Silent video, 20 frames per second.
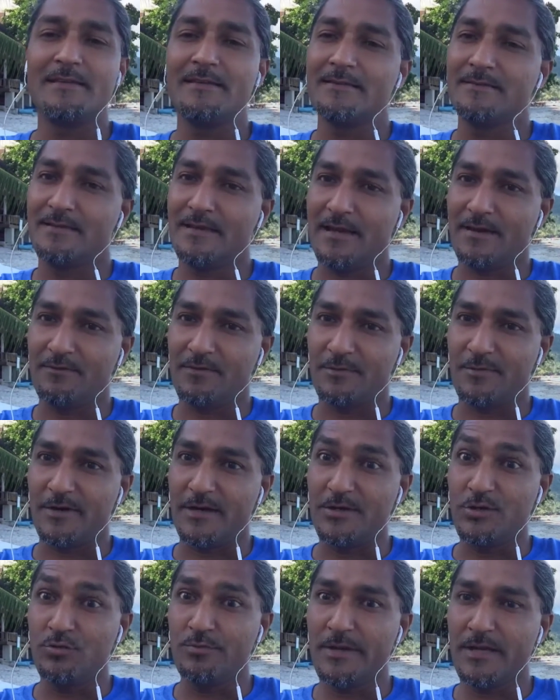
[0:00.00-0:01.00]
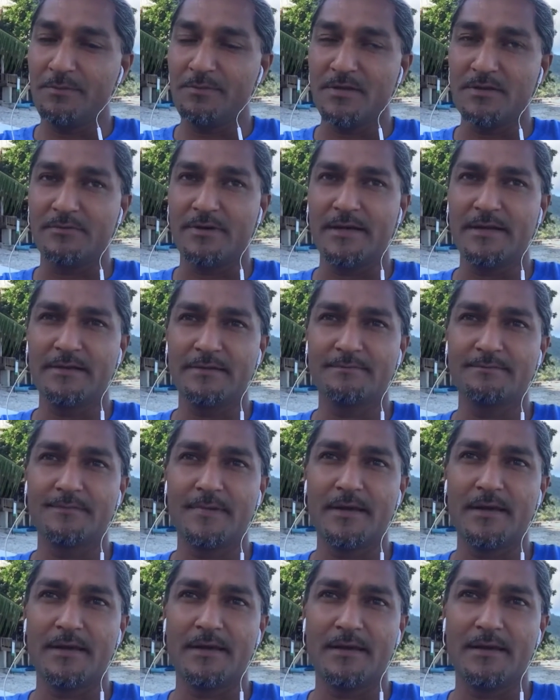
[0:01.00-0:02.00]
They have a brand new baby, right?
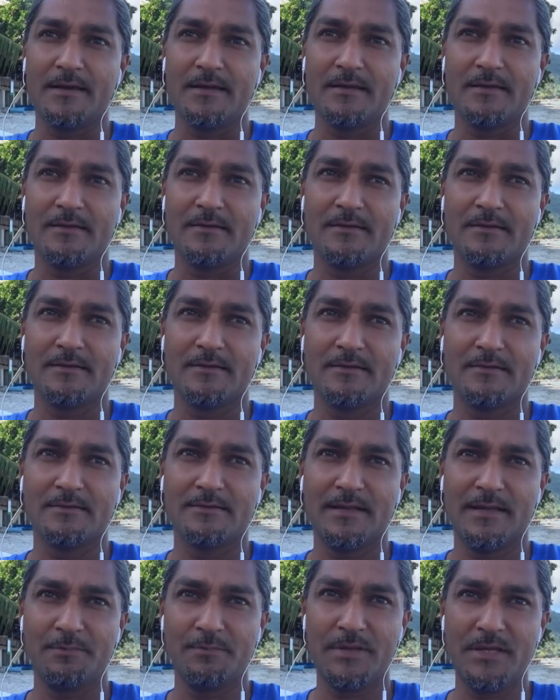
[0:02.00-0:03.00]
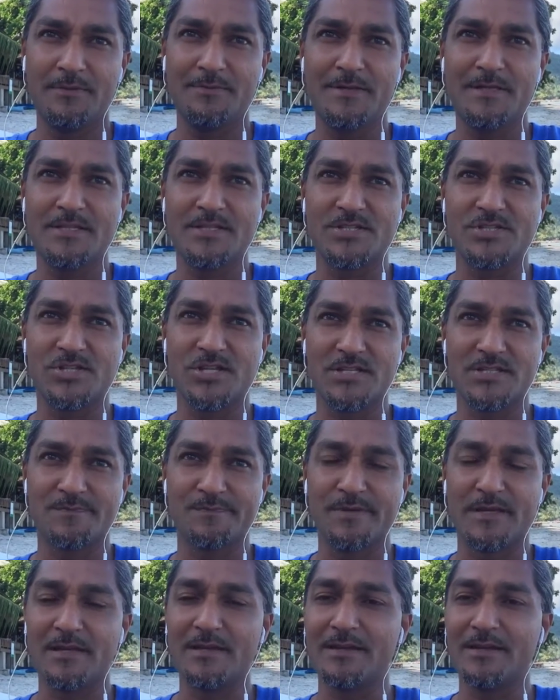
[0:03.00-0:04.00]
And that baby is just
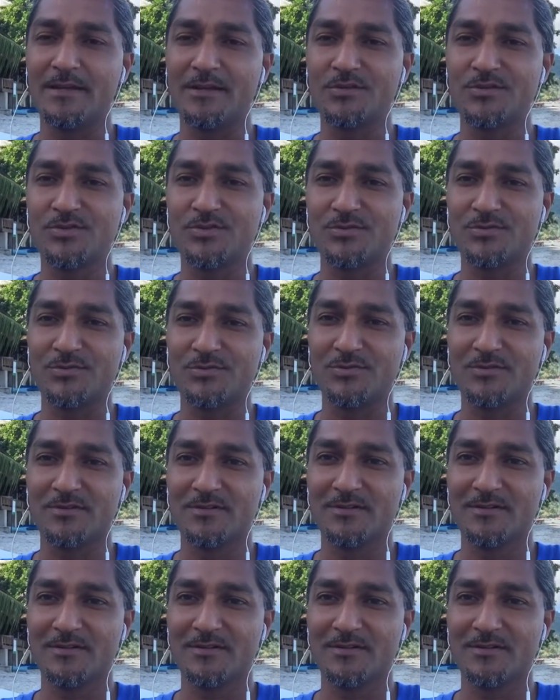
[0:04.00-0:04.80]
beginning to